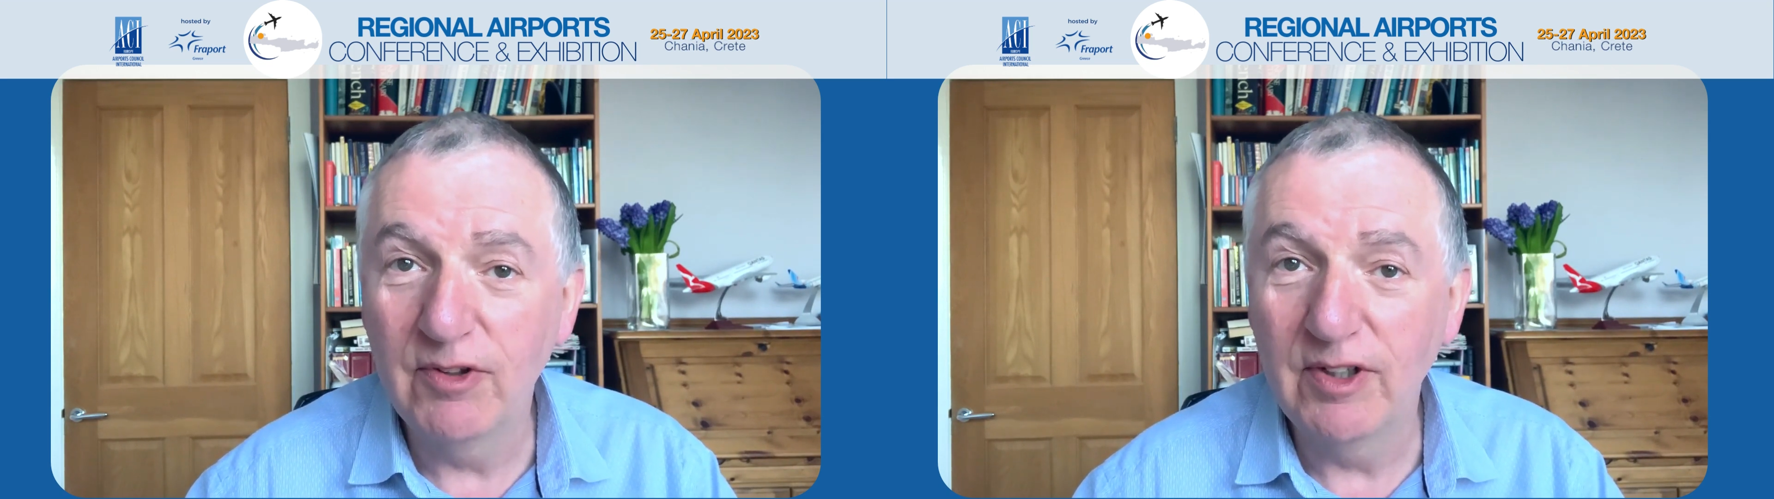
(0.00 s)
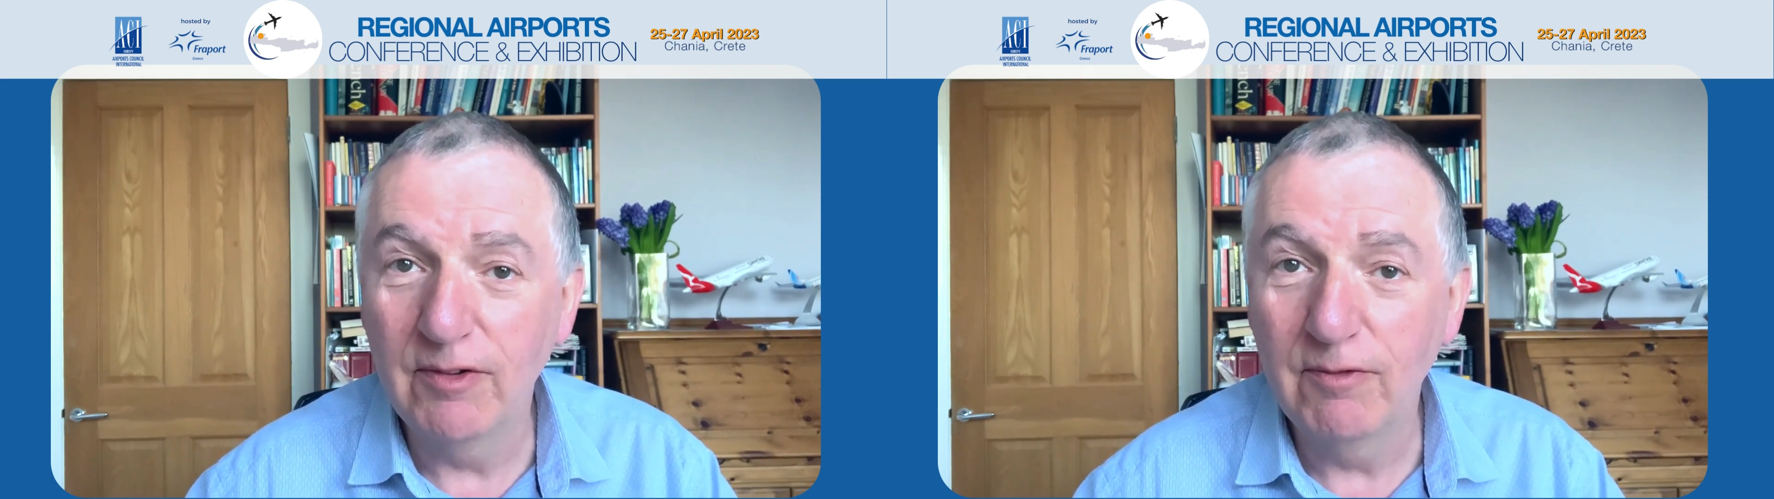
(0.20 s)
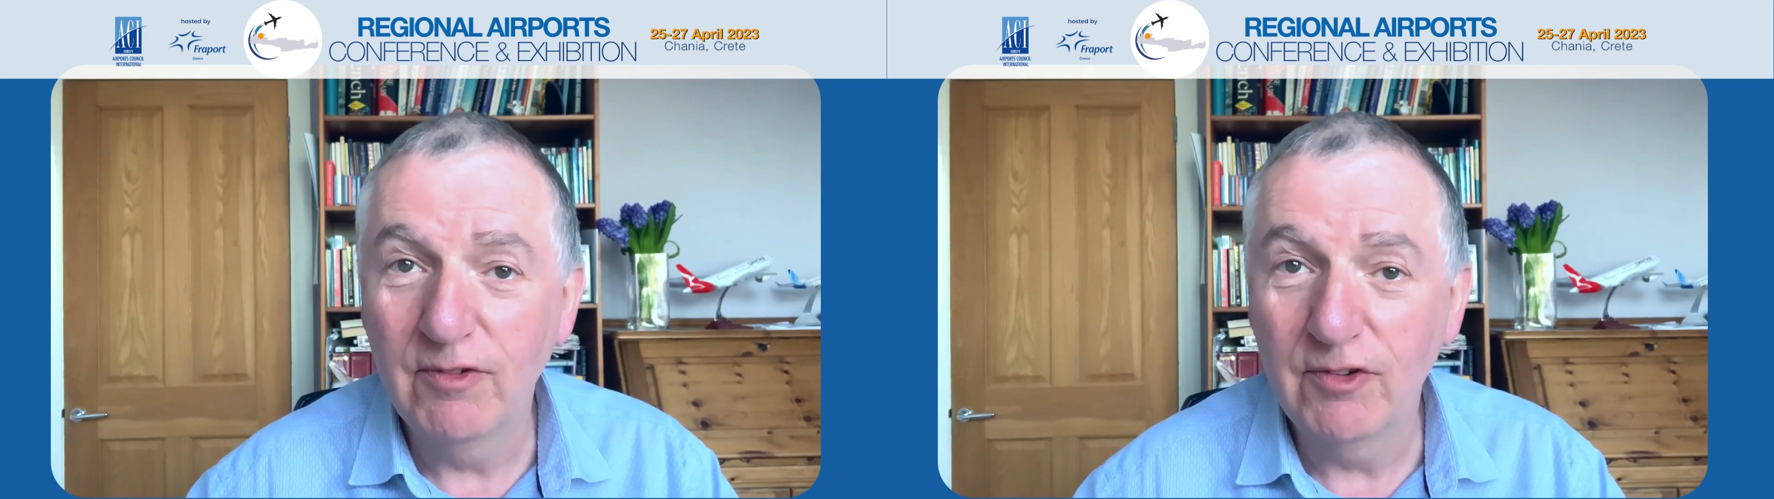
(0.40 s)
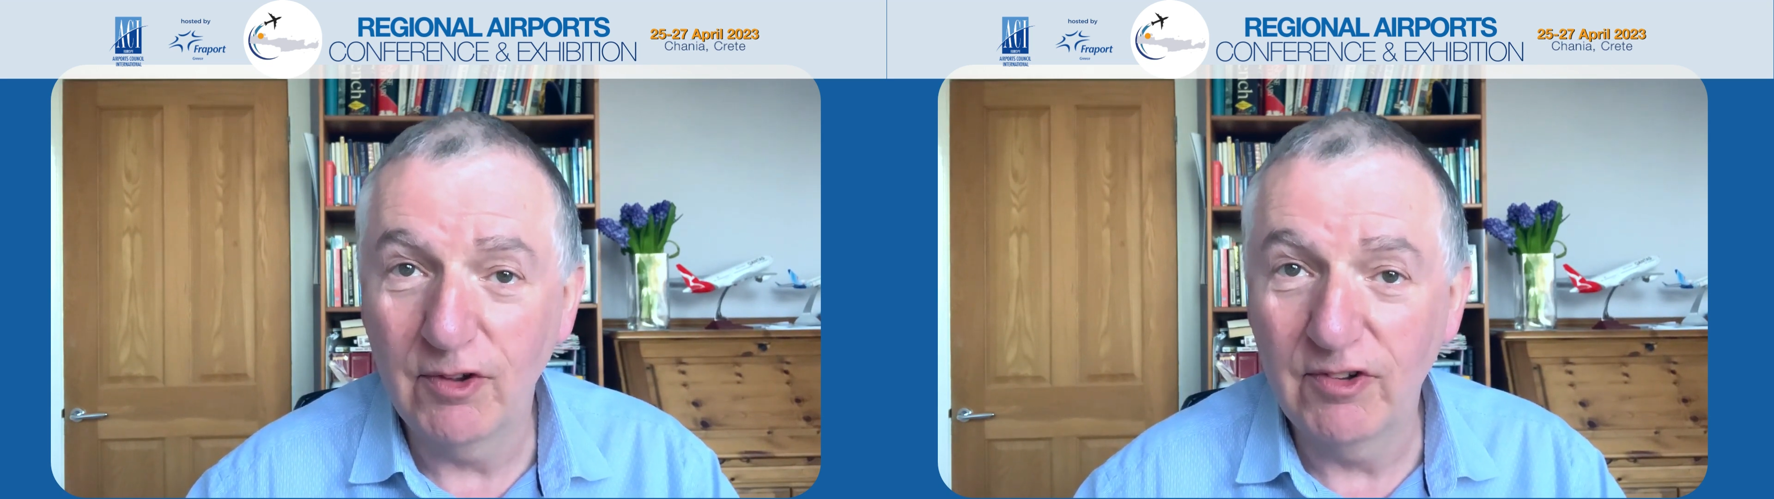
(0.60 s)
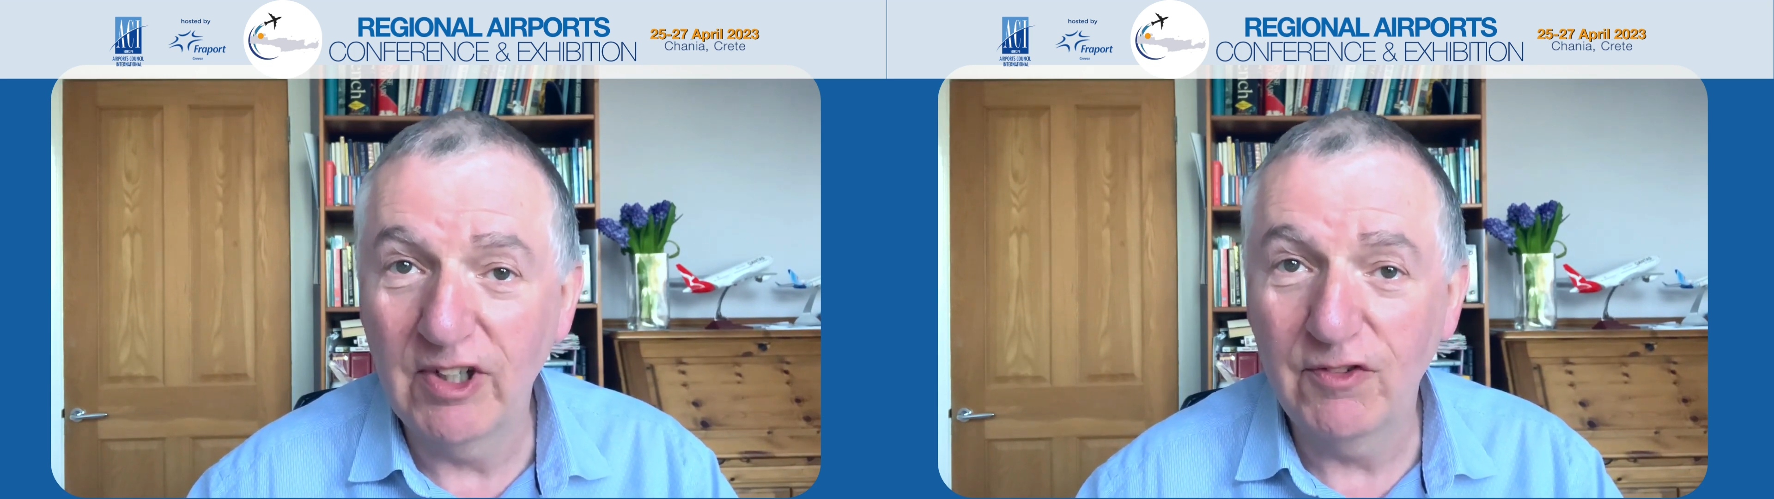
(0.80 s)
in
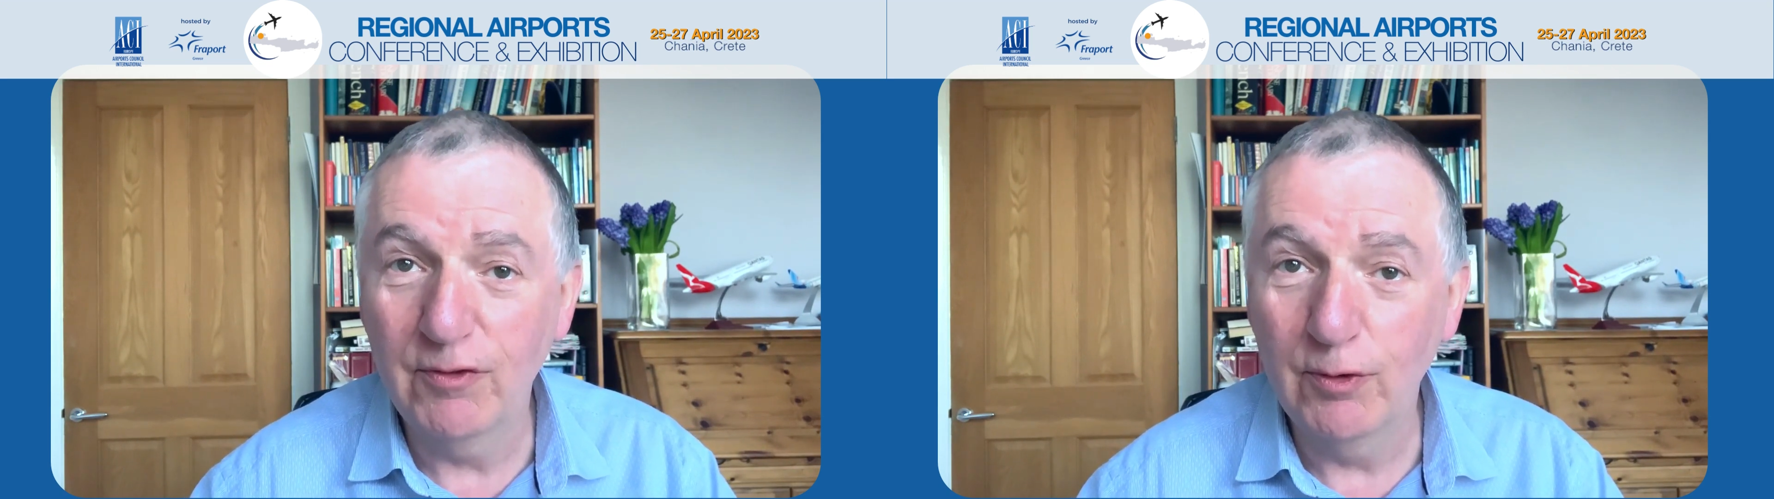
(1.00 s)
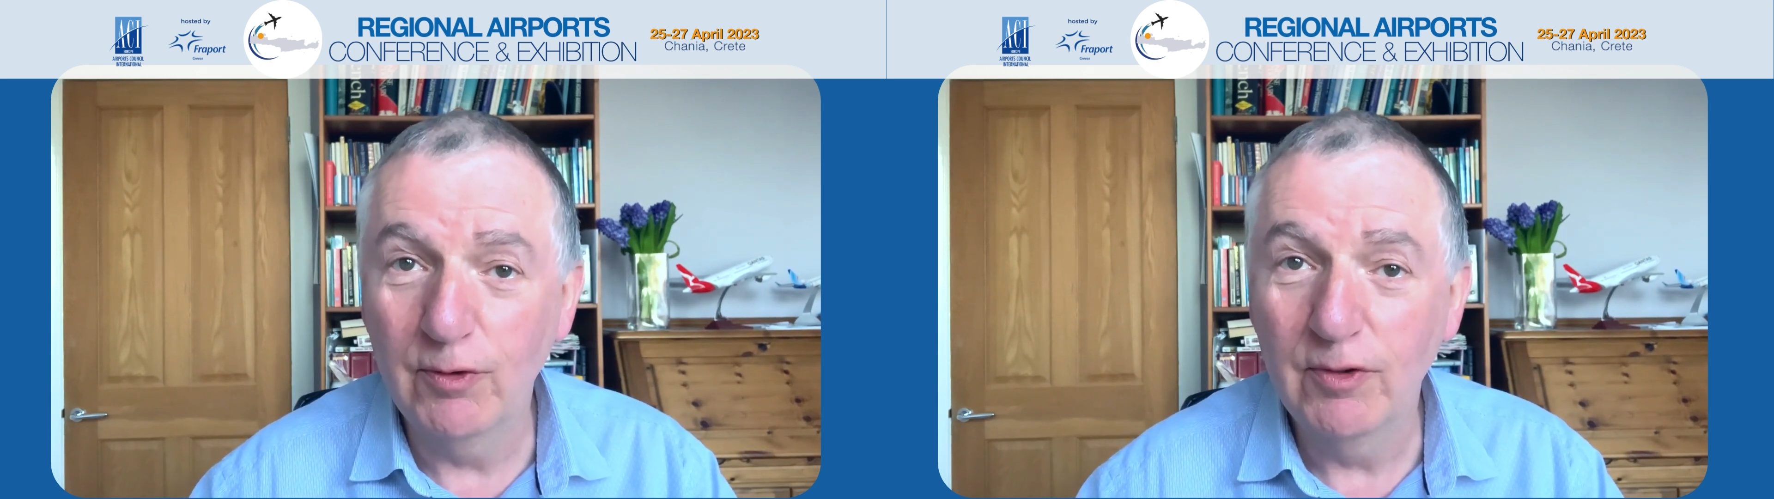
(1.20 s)
successful